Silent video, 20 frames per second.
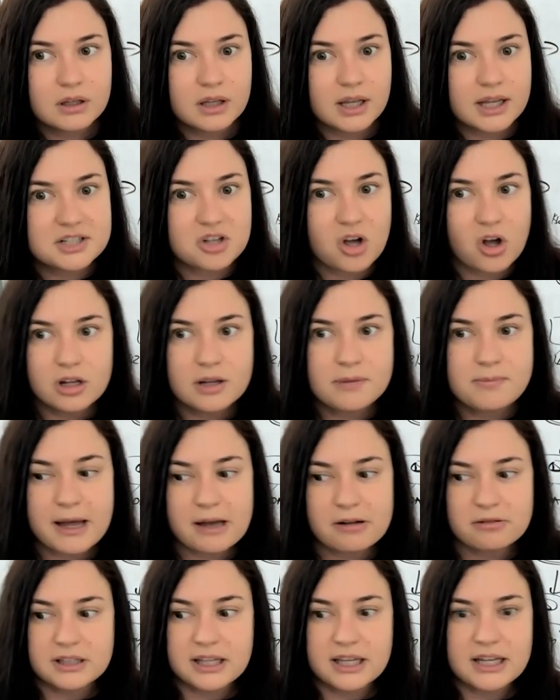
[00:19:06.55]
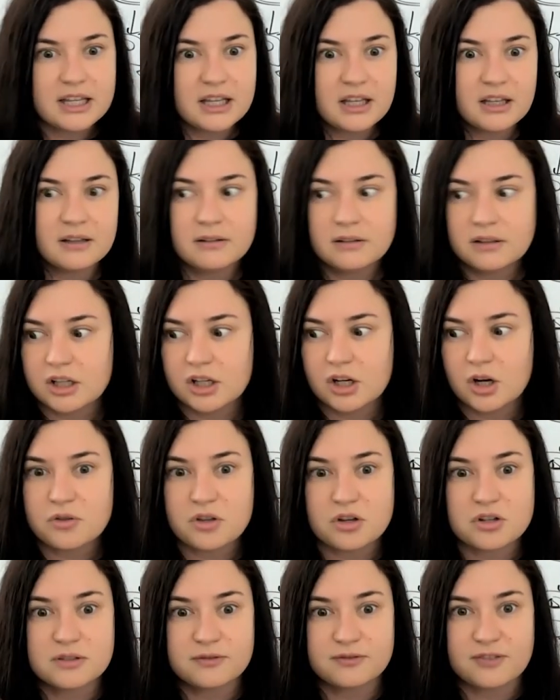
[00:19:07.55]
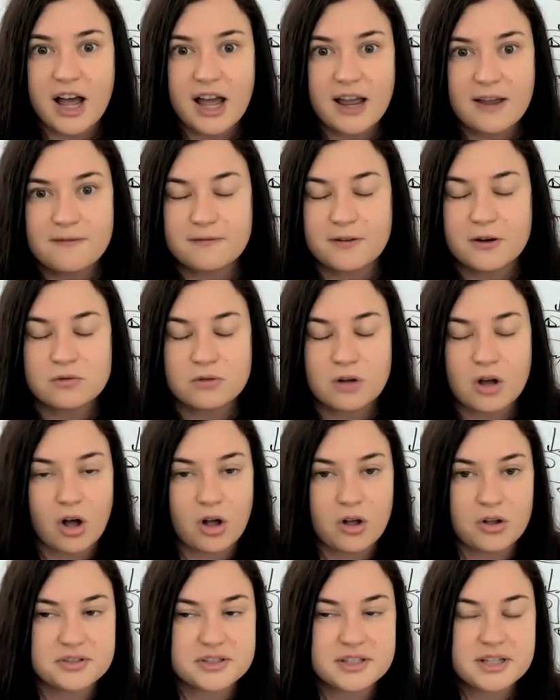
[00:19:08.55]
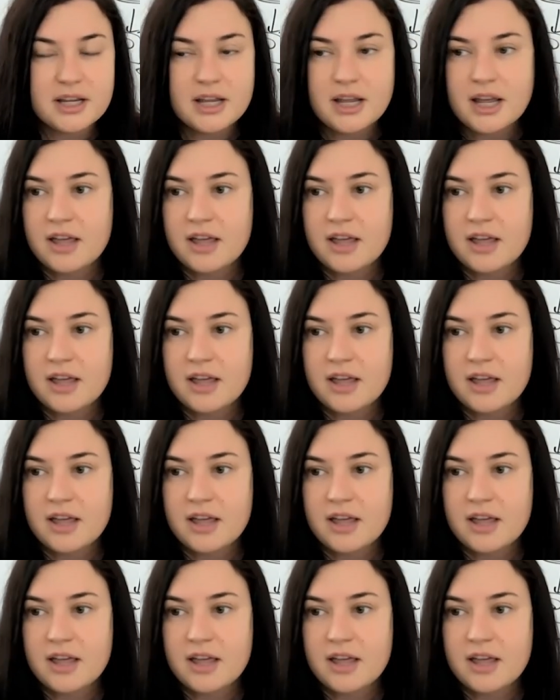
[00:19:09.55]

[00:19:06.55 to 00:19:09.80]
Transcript: it's all about getting you know those five phone calls